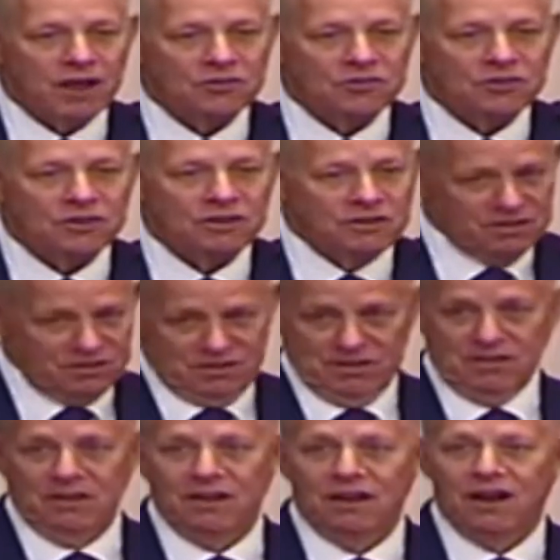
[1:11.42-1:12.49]
I said,
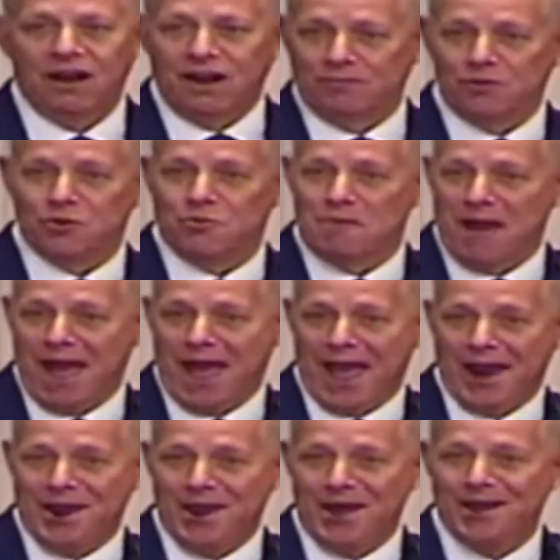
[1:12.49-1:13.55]
"I'm your
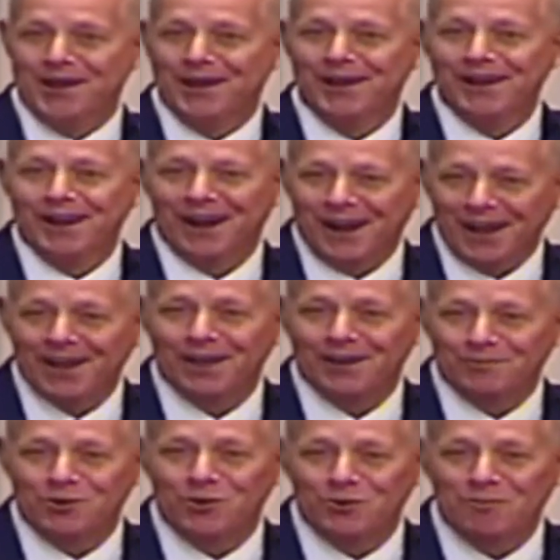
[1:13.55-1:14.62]
man. I
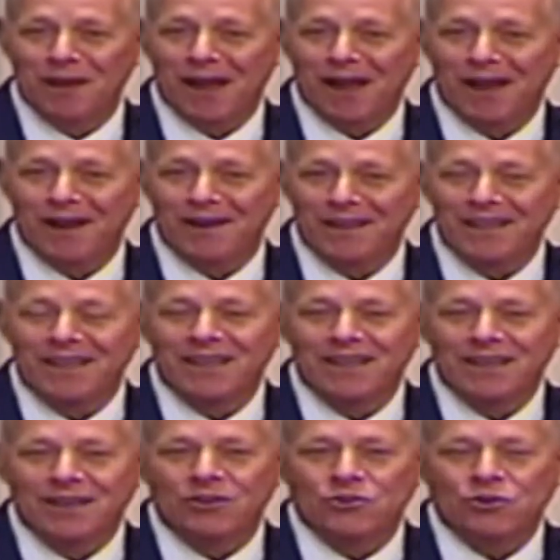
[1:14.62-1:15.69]
am your man."
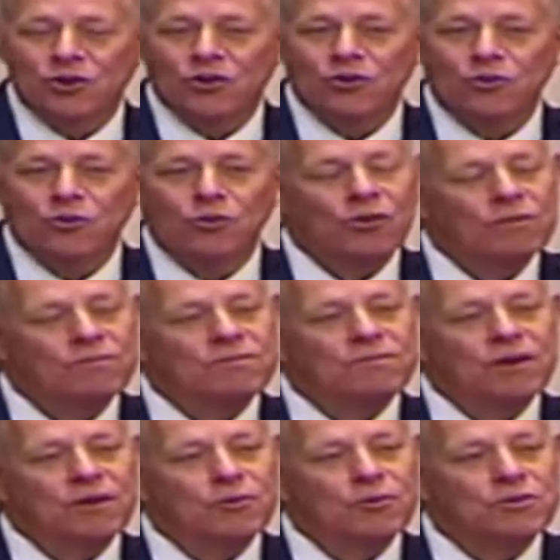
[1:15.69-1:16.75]
So
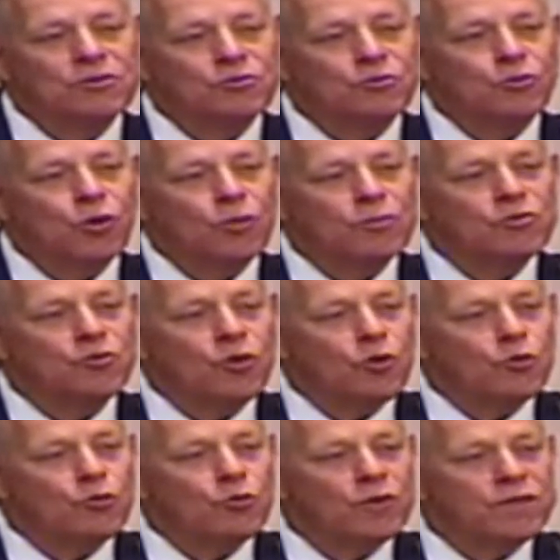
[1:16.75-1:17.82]
I went through Romans
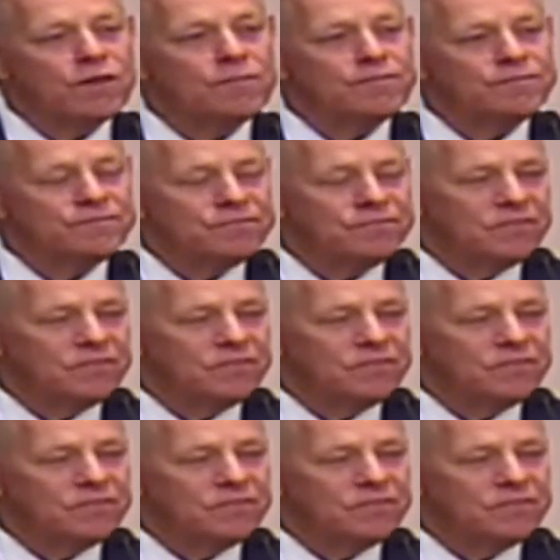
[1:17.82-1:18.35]
Road with him.